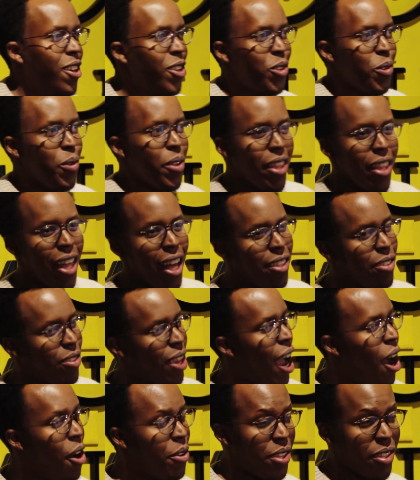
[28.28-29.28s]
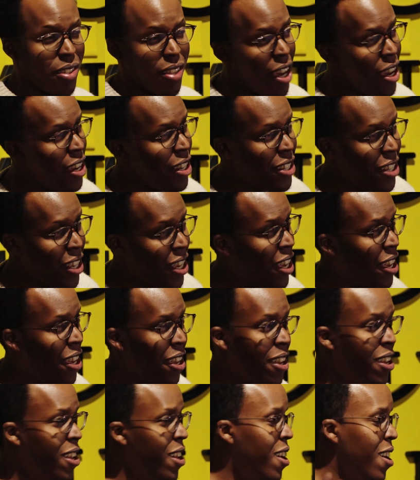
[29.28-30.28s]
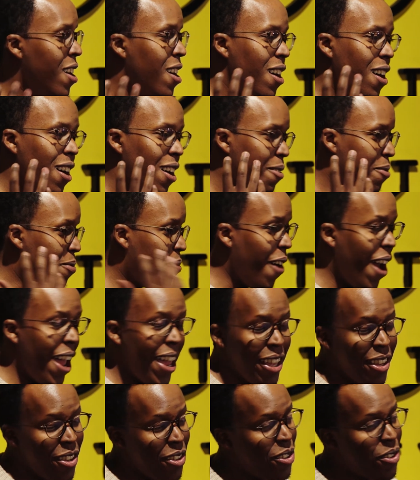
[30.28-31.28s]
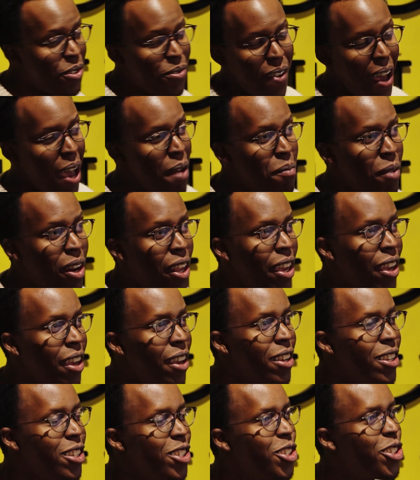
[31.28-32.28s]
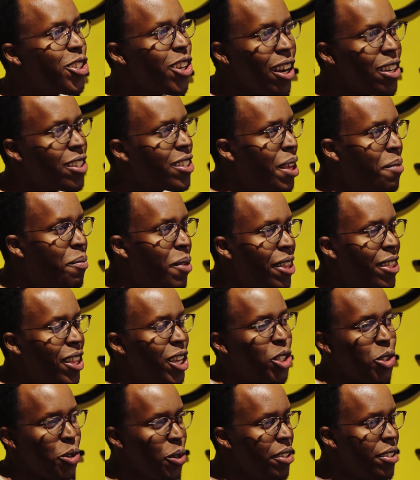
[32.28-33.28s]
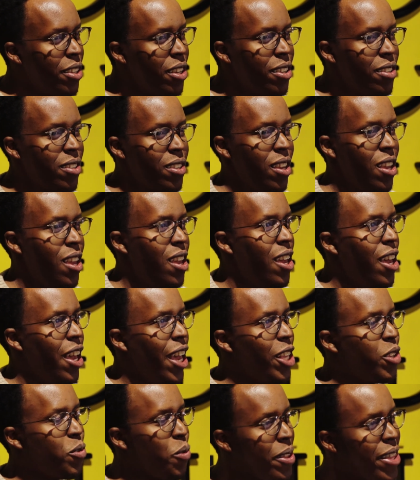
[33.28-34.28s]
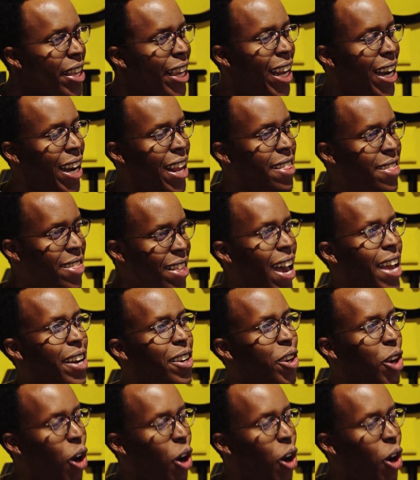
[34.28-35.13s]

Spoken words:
So whether that's how society, friends, family judge them and their choices, it's when they can let that